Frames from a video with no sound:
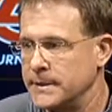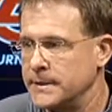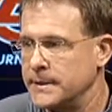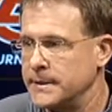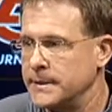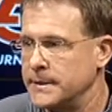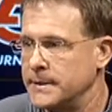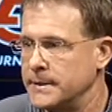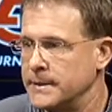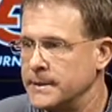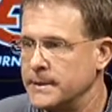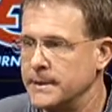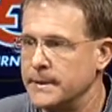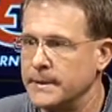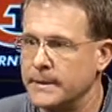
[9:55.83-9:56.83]

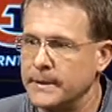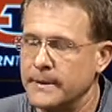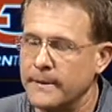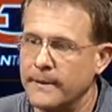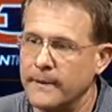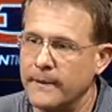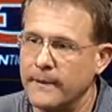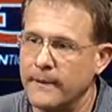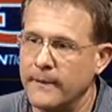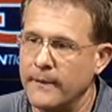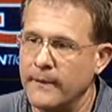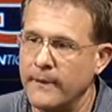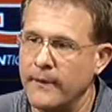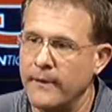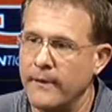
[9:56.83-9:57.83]

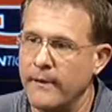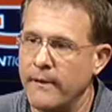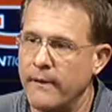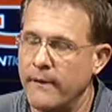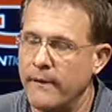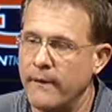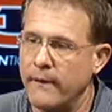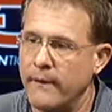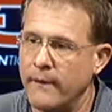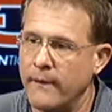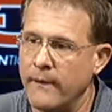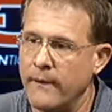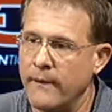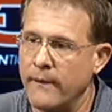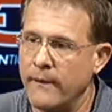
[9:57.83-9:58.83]

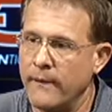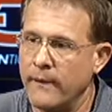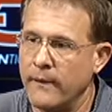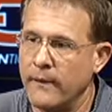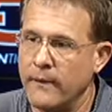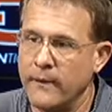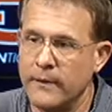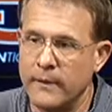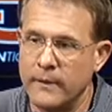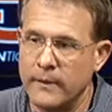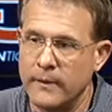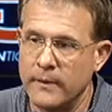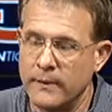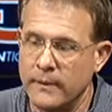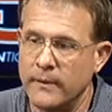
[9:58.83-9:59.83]

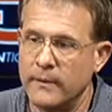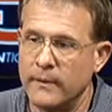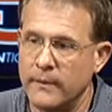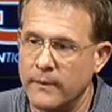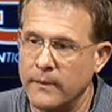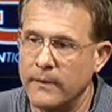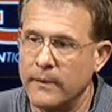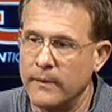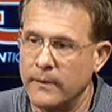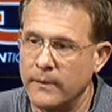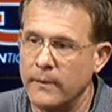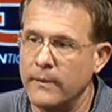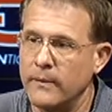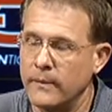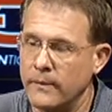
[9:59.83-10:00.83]

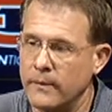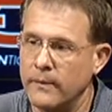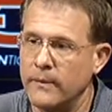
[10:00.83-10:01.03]
[no speech]